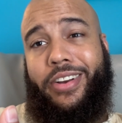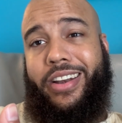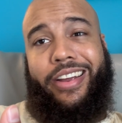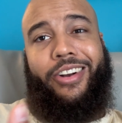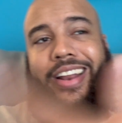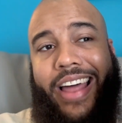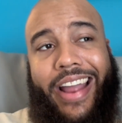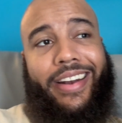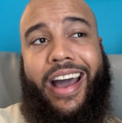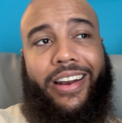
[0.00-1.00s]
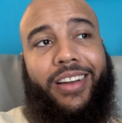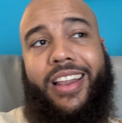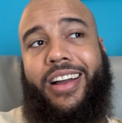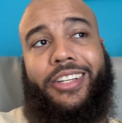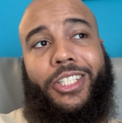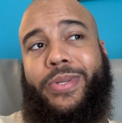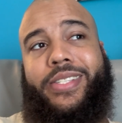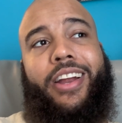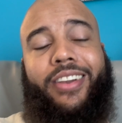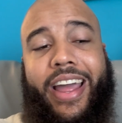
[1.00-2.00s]
dinner at like 9 o'clock, and she was
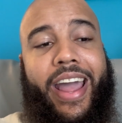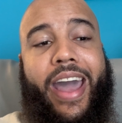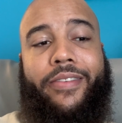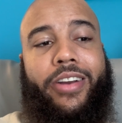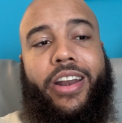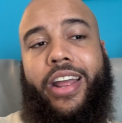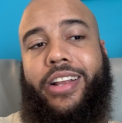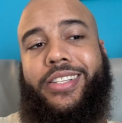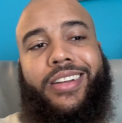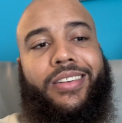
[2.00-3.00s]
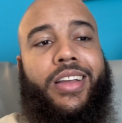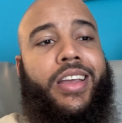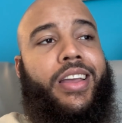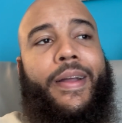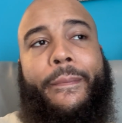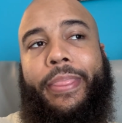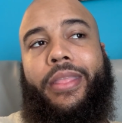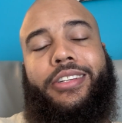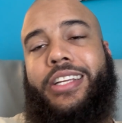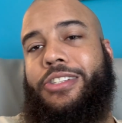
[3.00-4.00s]
there like every day. So
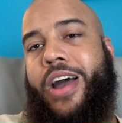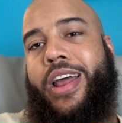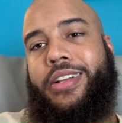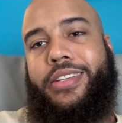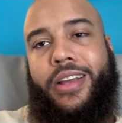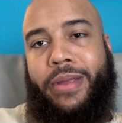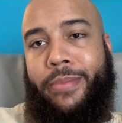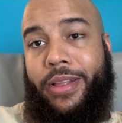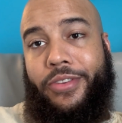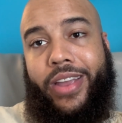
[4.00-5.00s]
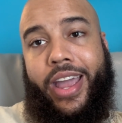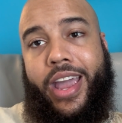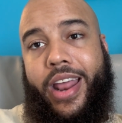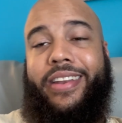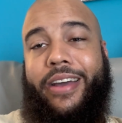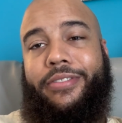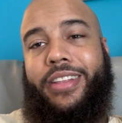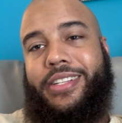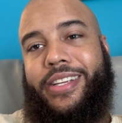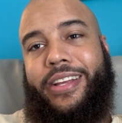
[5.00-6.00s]
look, just try to tip people if you can.
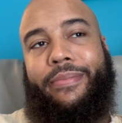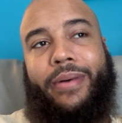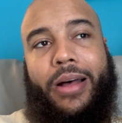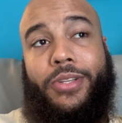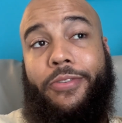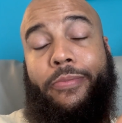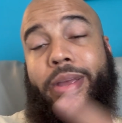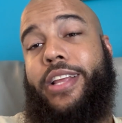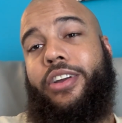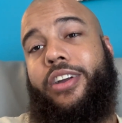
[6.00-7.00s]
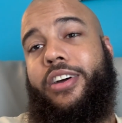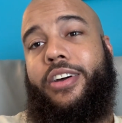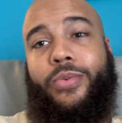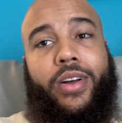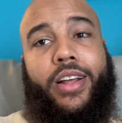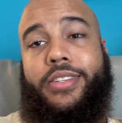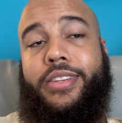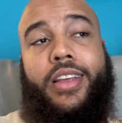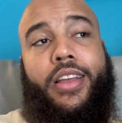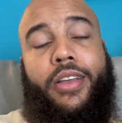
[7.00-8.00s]
Definitely tip. So for me, the good
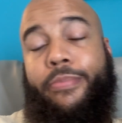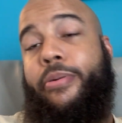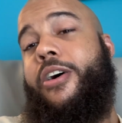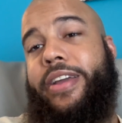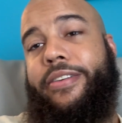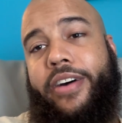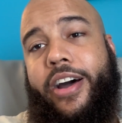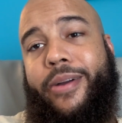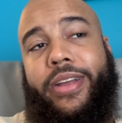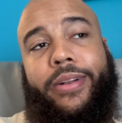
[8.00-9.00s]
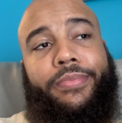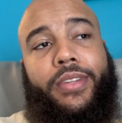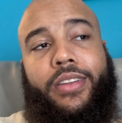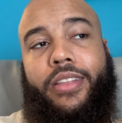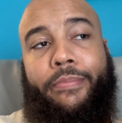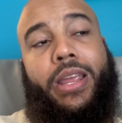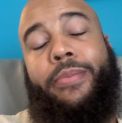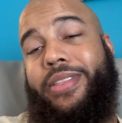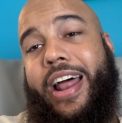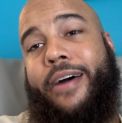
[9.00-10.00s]
was the party environment. the
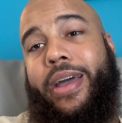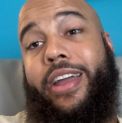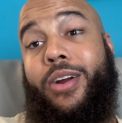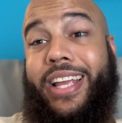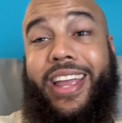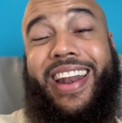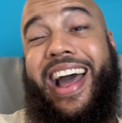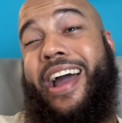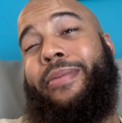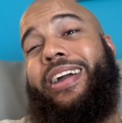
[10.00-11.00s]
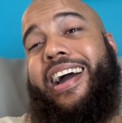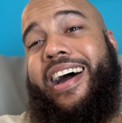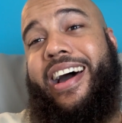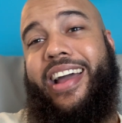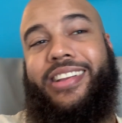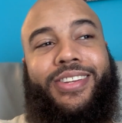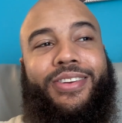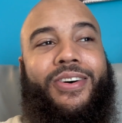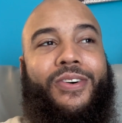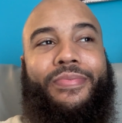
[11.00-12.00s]
people that I met here, again, I am a guy,
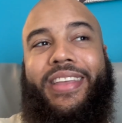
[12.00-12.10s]
so